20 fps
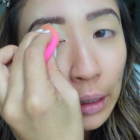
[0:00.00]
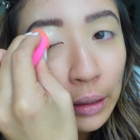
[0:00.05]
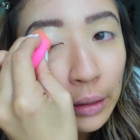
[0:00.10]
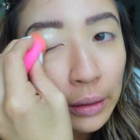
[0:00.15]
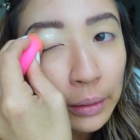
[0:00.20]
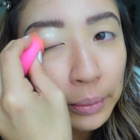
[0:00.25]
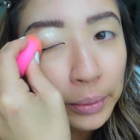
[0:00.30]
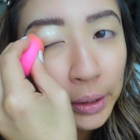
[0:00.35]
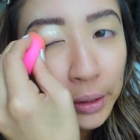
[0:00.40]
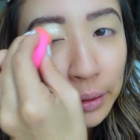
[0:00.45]

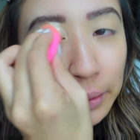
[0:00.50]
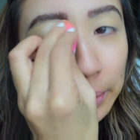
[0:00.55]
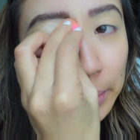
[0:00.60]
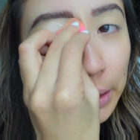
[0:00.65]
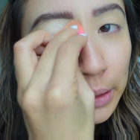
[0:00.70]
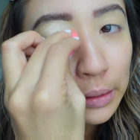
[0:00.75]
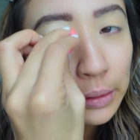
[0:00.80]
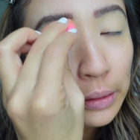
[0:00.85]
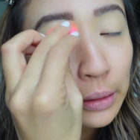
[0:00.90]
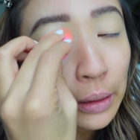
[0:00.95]
the beauty
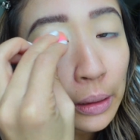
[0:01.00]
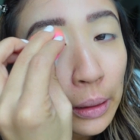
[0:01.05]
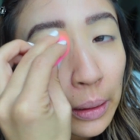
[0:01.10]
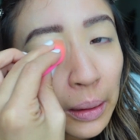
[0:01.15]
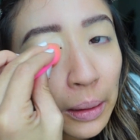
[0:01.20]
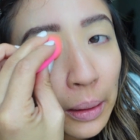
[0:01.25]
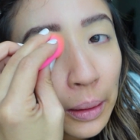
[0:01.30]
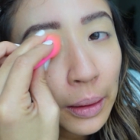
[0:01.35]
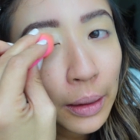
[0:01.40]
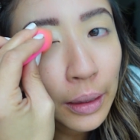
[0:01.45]
blender,
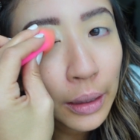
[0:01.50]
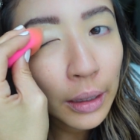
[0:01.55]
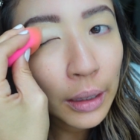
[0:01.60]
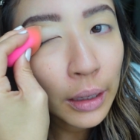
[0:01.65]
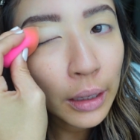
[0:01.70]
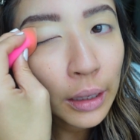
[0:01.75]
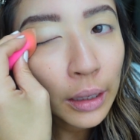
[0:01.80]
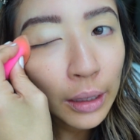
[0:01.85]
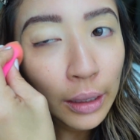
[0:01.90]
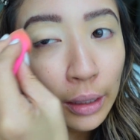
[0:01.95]

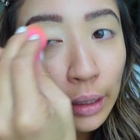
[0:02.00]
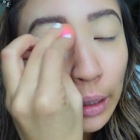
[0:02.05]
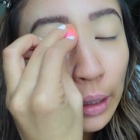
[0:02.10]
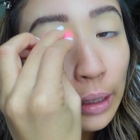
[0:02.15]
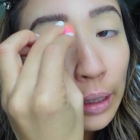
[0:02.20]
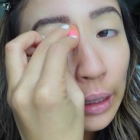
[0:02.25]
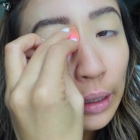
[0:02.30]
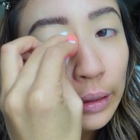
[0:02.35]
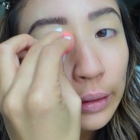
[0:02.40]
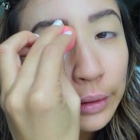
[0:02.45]

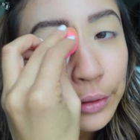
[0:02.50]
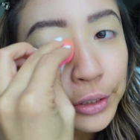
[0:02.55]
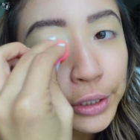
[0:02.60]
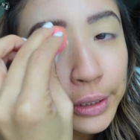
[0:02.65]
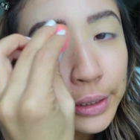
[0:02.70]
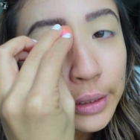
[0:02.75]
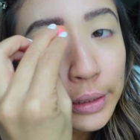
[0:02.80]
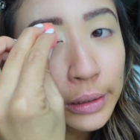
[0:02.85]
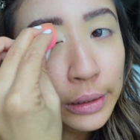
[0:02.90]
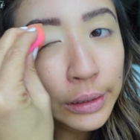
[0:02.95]
and
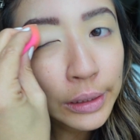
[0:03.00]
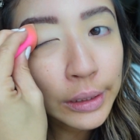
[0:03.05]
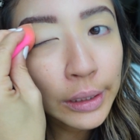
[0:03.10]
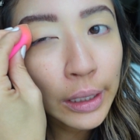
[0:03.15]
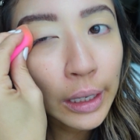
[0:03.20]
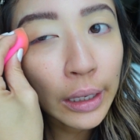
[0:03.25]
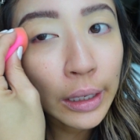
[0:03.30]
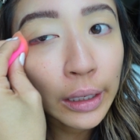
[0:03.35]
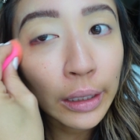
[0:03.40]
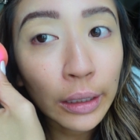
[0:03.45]
just
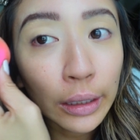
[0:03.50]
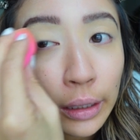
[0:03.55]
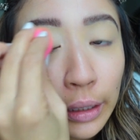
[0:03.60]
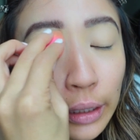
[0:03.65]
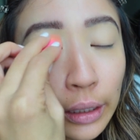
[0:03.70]
set